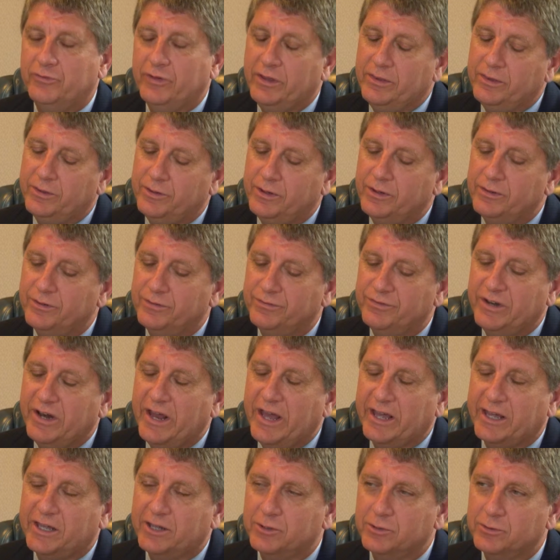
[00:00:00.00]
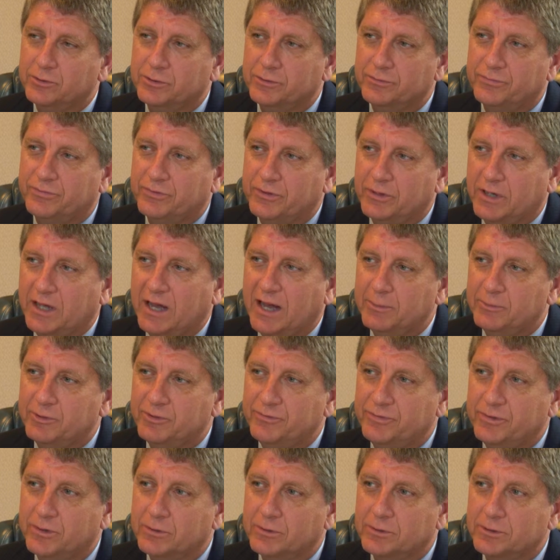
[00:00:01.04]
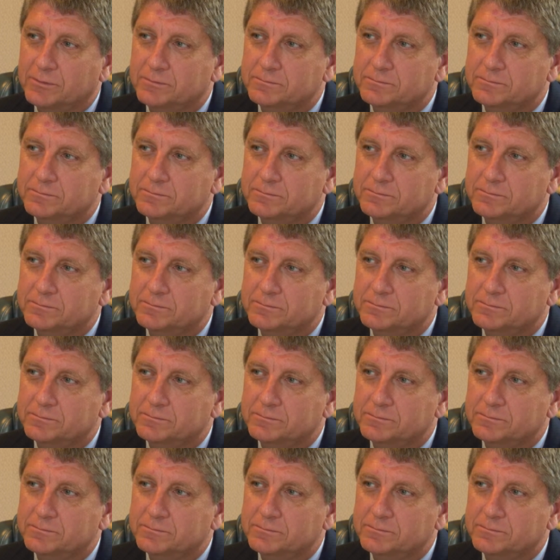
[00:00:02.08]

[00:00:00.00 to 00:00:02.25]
Say that in the vernacular of the common folk.